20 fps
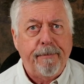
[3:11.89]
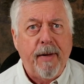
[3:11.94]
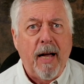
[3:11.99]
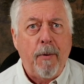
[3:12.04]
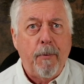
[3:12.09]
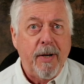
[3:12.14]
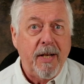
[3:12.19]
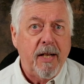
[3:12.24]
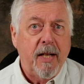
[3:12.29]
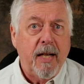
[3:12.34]

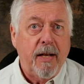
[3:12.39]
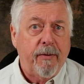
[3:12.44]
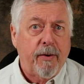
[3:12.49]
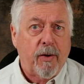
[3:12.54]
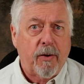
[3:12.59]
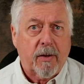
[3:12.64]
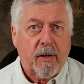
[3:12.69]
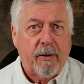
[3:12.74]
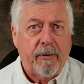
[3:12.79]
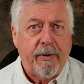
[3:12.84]
and we didn't even
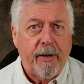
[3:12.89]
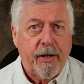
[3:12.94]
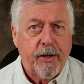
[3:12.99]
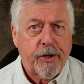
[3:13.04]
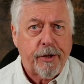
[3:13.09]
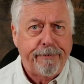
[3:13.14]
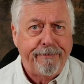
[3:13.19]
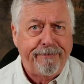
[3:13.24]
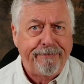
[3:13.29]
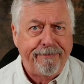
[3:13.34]
hook the
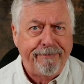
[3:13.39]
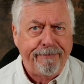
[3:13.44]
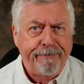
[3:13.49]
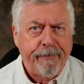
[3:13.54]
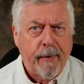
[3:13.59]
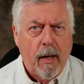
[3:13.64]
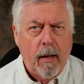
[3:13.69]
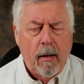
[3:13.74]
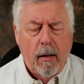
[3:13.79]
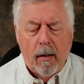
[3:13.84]
fish.
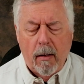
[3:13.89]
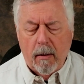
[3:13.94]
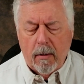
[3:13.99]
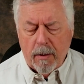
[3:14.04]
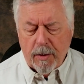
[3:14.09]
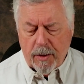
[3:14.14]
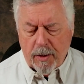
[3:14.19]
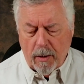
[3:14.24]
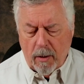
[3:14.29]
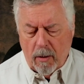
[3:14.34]

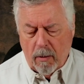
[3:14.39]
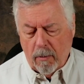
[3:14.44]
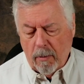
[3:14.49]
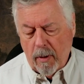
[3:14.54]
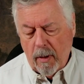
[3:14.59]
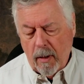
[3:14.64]
So,